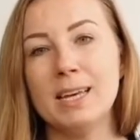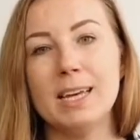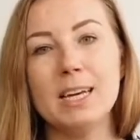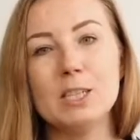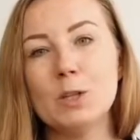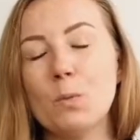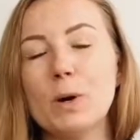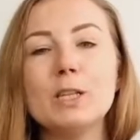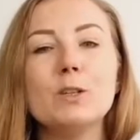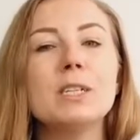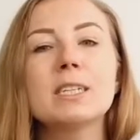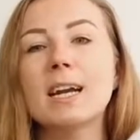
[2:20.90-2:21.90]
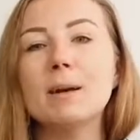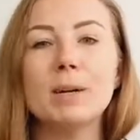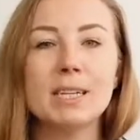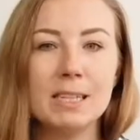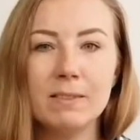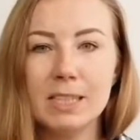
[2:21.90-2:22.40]
Yeah, so when you describe
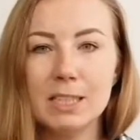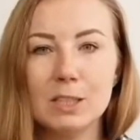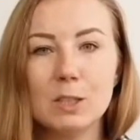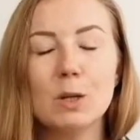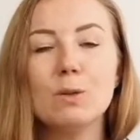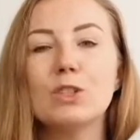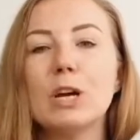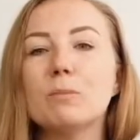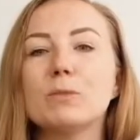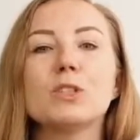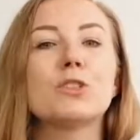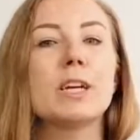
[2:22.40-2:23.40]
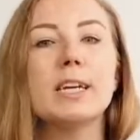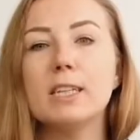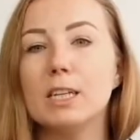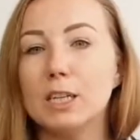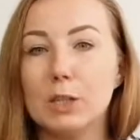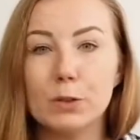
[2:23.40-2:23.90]
activities, you don't jump
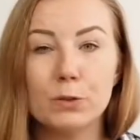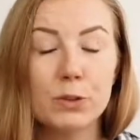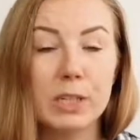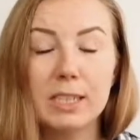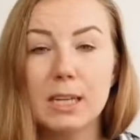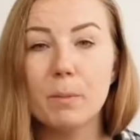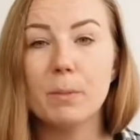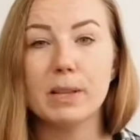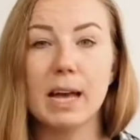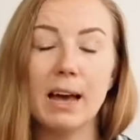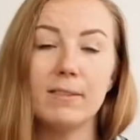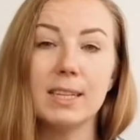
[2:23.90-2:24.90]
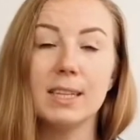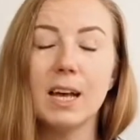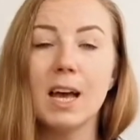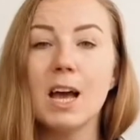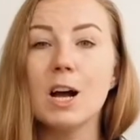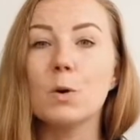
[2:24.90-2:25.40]
straight into, for example, having
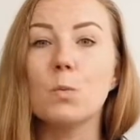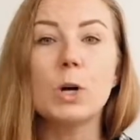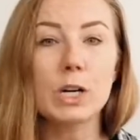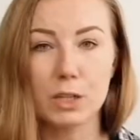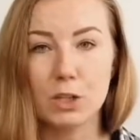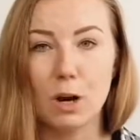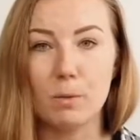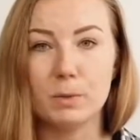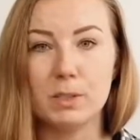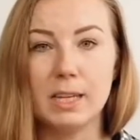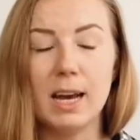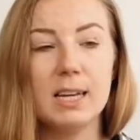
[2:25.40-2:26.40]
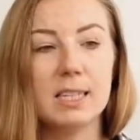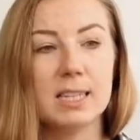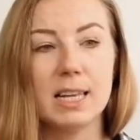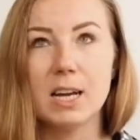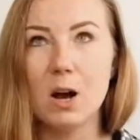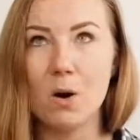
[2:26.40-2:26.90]
workshops. Yeah,
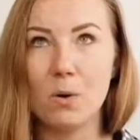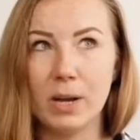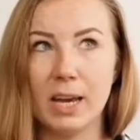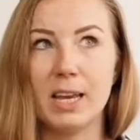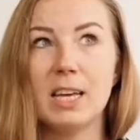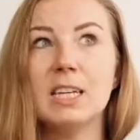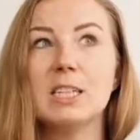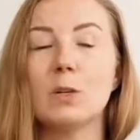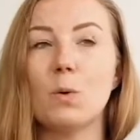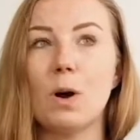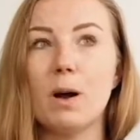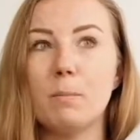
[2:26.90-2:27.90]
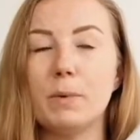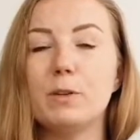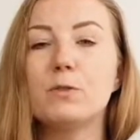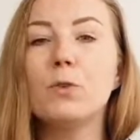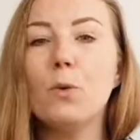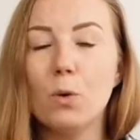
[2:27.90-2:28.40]
it's like, okay, so
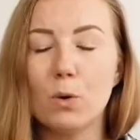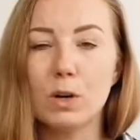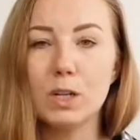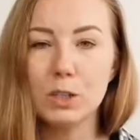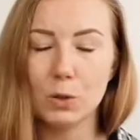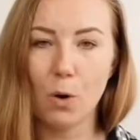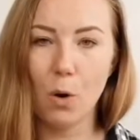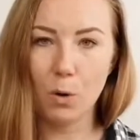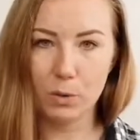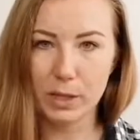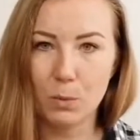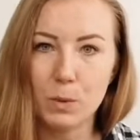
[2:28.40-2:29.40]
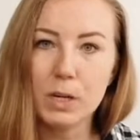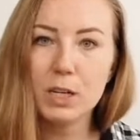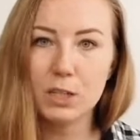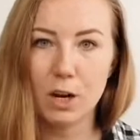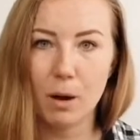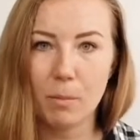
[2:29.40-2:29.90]
before you hold the
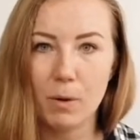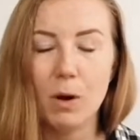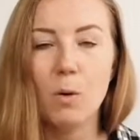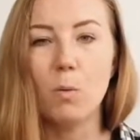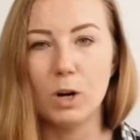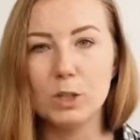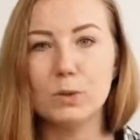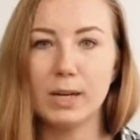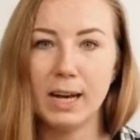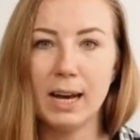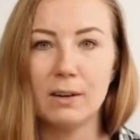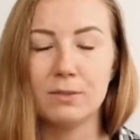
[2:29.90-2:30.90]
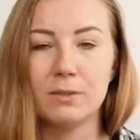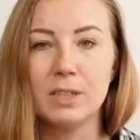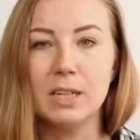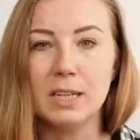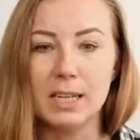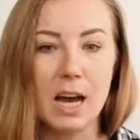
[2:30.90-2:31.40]
workshop, what do you have?
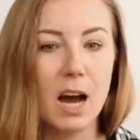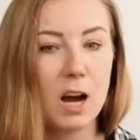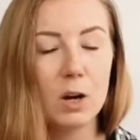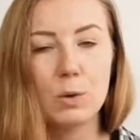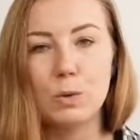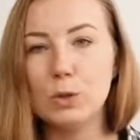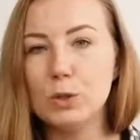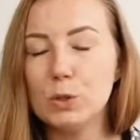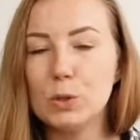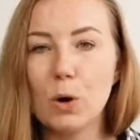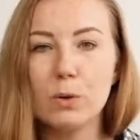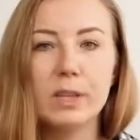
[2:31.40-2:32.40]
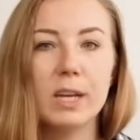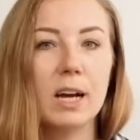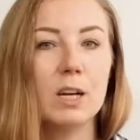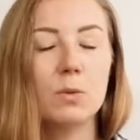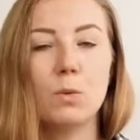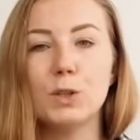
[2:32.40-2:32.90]
Yeah, who do you
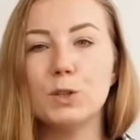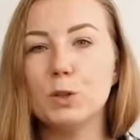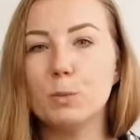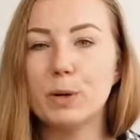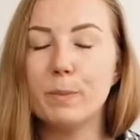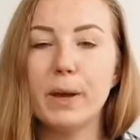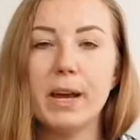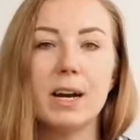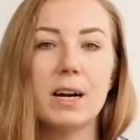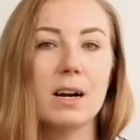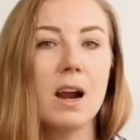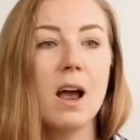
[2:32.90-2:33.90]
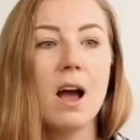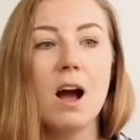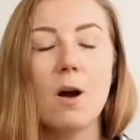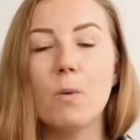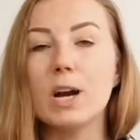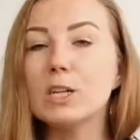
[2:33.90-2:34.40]
contact? What do you prepare?
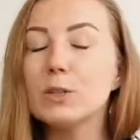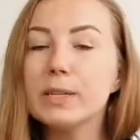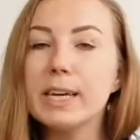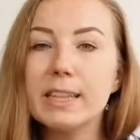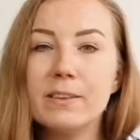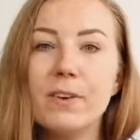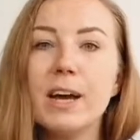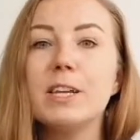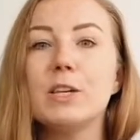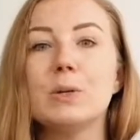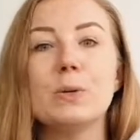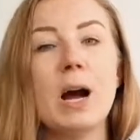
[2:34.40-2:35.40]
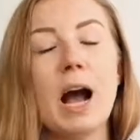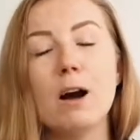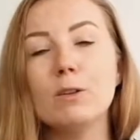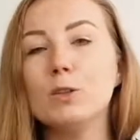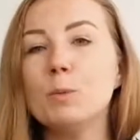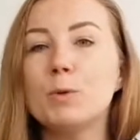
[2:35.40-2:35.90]
Where do you get the venue?
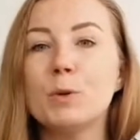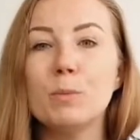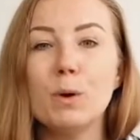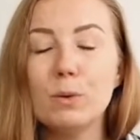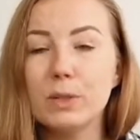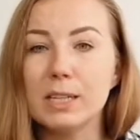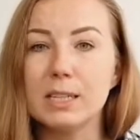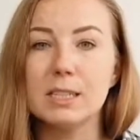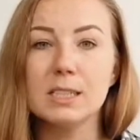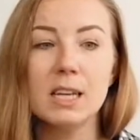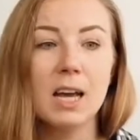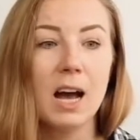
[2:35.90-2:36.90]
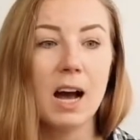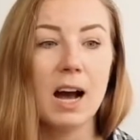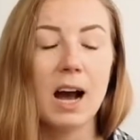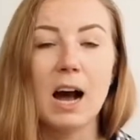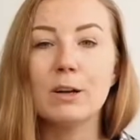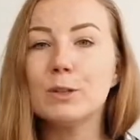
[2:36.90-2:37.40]
How do you promote it?
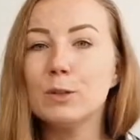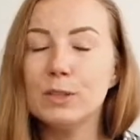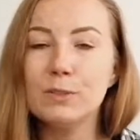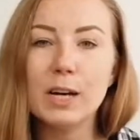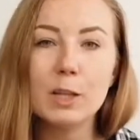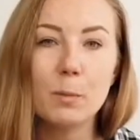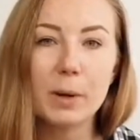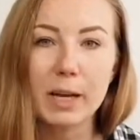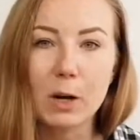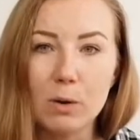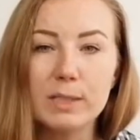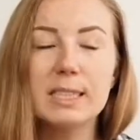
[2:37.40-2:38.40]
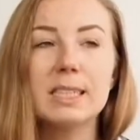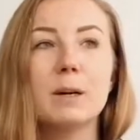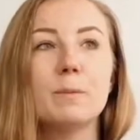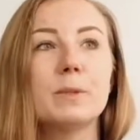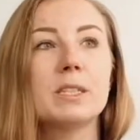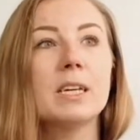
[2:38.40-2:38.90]
How do you develop a
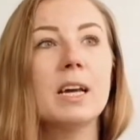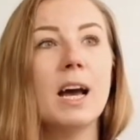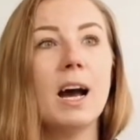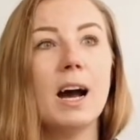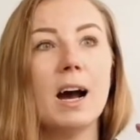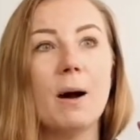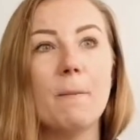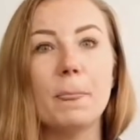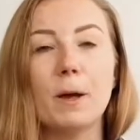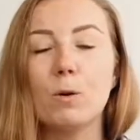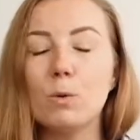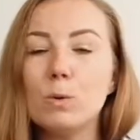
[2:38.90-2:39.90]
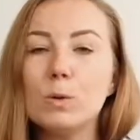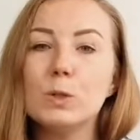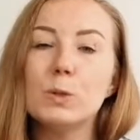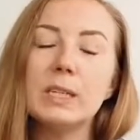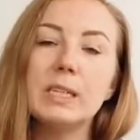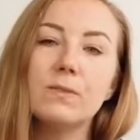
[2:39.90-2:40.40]
concept? Who
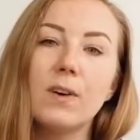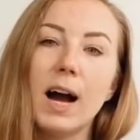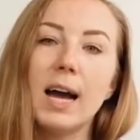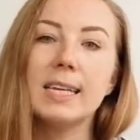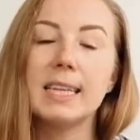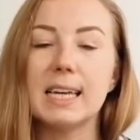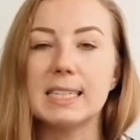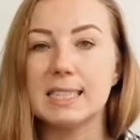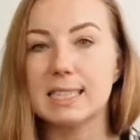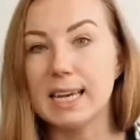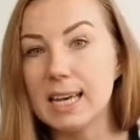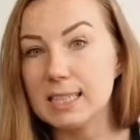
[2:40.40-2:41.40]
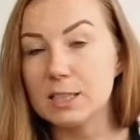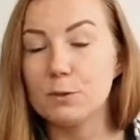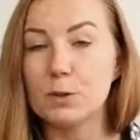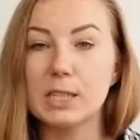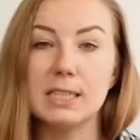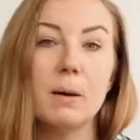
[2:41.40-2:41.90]
you invite as guests,
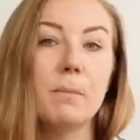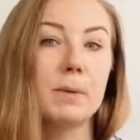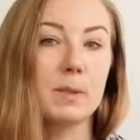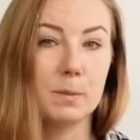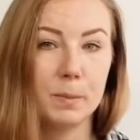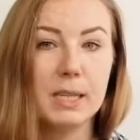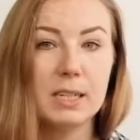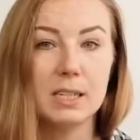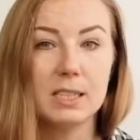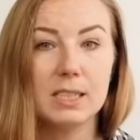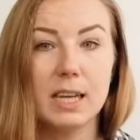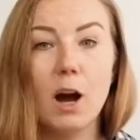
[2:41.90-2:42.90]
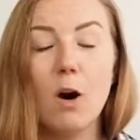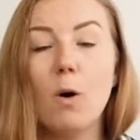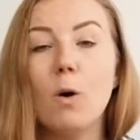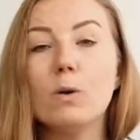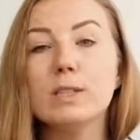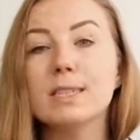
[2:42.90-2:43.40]
for example, speakers. Yeah,
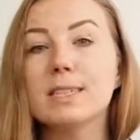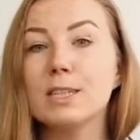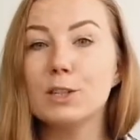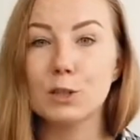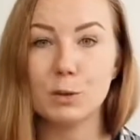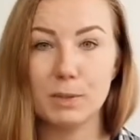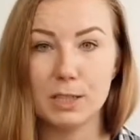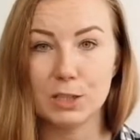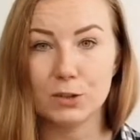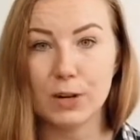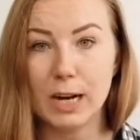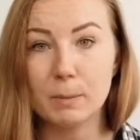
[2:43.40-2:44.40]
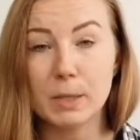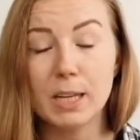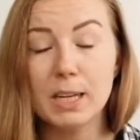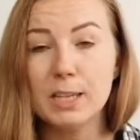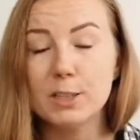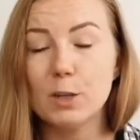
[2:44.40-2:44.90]
all the things should be described.
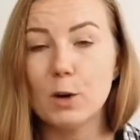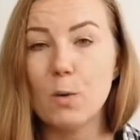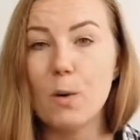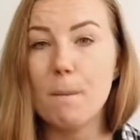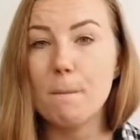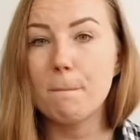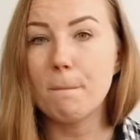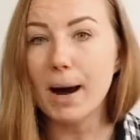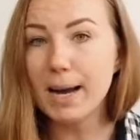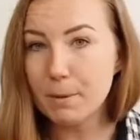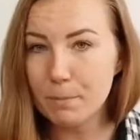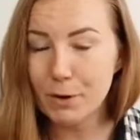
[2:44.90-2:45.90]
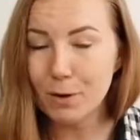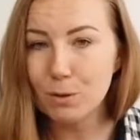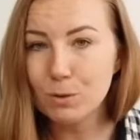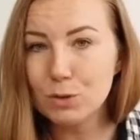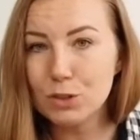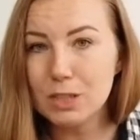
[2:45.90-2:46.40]
So my
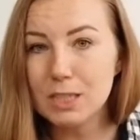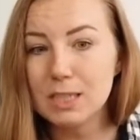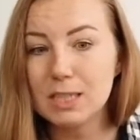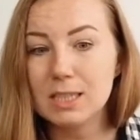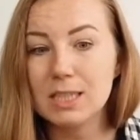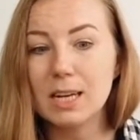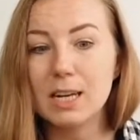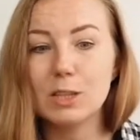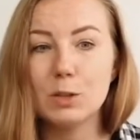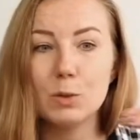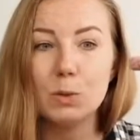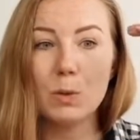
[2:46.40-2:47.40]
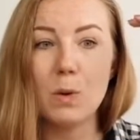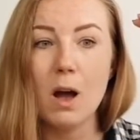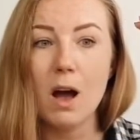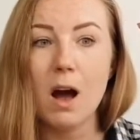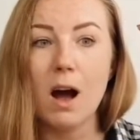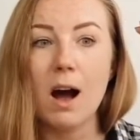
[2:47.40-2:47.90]
approach is to
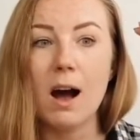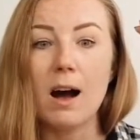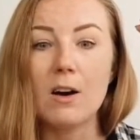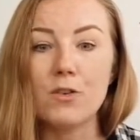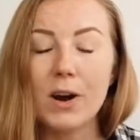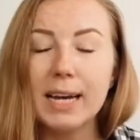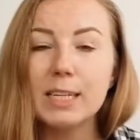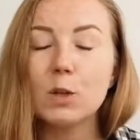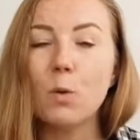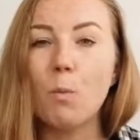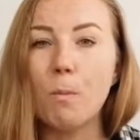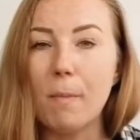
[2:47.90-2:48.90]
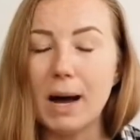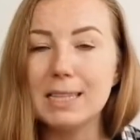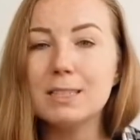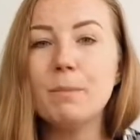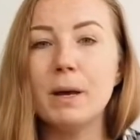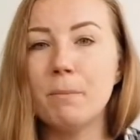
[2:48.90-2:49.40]
write
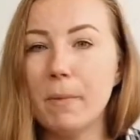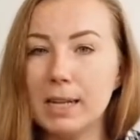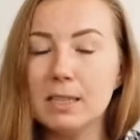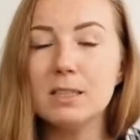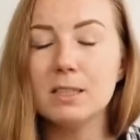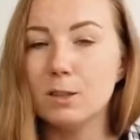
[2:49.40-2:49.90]
month by month.